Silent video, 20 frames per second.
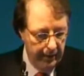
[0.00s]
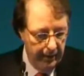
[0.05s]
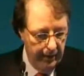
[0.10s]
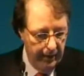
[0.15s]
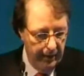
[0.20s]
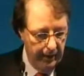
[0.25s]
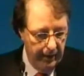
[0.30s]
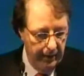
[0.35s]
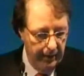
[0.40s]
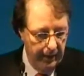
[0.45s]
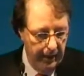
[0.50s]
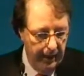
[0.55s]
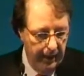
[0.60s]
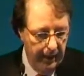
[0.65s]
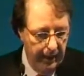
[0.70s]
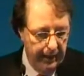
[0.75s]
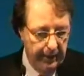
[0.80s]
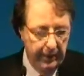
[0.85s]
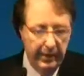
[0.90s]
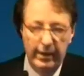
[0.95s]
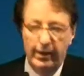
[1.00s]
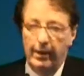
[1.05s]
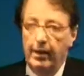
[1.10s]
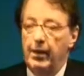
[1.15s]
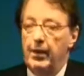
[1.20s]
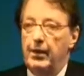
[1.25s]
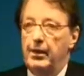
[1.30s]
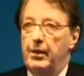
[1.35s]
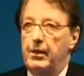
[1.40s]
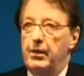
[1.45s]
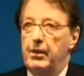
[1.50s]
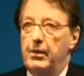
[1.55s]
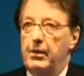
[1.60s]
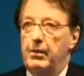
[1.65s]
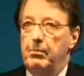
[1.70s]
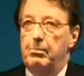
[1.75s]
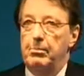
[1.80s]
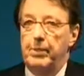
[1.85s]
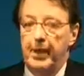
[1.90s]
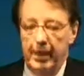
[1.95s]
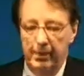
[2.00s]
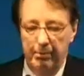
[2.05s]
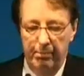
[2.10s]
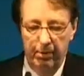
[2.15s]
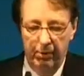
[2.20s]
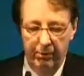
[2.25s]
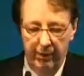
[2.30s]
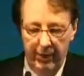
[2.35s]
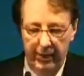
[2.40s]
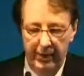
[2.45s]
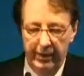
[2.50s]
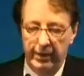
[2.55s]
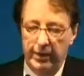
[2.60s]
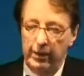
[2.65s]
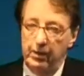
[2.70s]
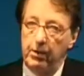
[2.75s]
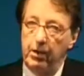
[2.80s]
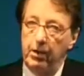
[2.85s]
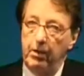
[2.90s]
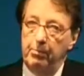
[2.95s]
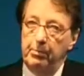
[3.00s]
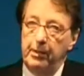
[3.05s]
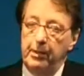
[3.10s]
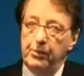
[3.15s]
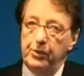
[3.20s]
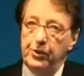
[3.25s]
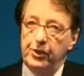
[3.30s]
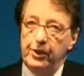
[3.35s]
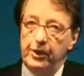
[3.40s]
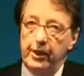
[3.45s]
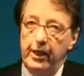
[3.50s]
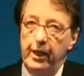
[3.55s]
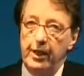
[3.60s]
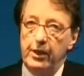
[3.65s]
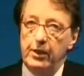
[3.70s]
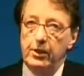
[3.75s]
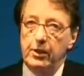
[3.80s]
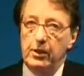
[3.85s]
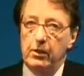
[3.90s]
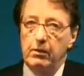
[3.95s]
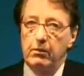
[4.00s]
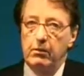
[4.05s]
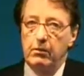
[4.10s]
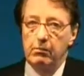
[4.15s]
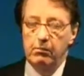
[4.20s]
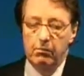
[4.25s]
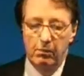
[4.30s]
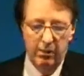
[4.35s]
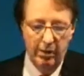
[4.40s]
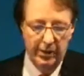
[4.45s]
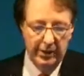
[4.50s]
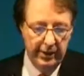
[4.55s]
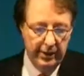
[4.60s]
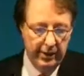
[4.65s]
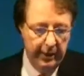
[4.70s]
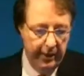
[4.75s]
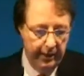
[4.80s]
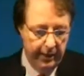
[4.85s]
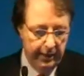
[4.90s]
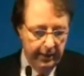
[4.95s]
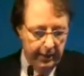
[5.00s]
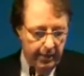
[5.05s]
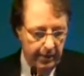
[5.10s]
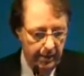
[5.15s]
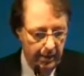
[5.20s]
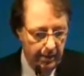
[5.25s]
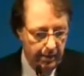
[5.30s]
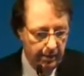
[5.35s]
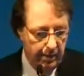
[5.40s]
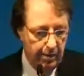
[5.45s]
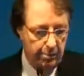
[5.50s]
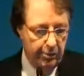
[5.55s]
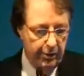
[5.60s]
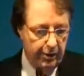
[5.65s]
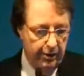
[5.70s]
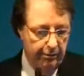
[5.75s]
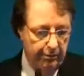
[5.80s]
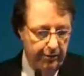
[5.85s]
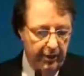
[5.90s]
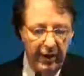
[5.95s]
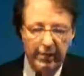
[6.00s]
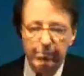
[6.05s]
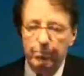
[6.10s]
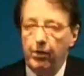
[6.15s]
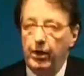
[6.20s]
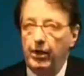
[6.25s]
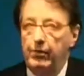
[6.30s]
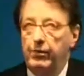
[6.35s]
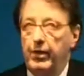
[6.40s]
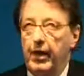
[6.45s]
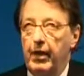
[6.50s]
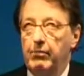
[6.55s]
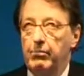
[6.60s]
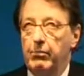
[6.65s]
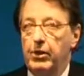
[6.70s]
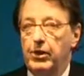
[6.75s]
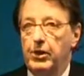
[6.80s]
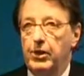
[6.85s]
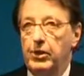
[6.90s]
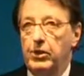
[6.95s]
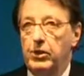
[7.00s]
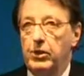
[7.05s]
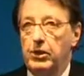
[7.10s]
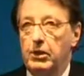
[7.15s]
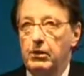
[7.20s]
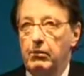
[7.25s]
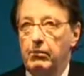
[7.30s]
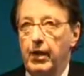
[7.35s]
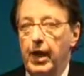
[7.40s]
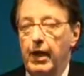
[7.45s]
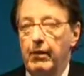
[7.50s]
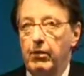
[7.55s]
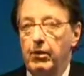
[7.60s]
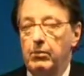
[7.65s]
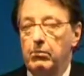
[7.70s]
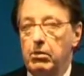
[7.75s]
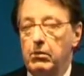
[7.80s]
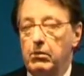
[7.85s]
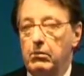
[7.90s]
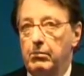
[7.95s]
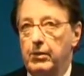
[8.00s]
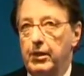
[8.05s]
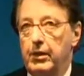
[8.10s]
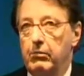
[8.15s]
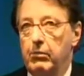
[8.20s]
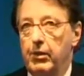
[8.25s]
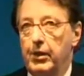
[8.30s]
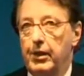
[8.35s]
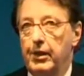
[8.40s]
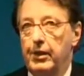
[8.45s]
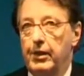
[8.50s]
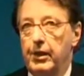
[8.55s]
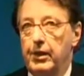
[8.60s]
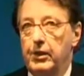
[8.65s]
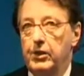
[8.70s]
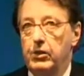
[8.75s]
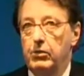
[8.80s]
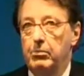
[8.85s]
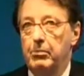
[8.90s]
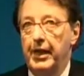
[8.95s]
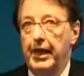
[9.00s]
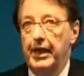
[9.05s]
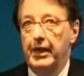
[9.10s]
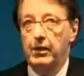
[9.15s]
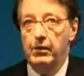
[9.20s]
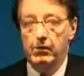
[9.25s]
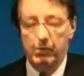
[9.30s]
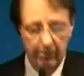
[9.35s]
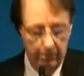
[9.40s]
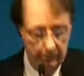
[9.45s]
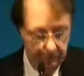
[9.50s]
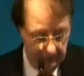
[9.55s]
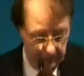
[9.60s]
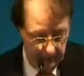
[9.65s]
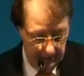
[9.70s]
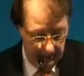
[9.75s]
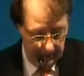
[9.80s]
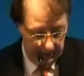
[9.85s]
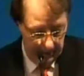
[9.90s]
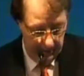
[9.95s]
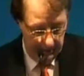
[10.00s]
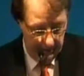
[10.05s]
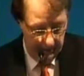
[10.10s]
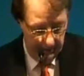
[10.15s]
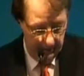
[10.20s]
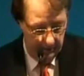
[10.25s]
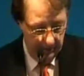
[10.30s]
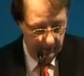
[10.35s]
And the big point that caught people's attention was that there was a 5.5-month survival improvement with the Zometa over the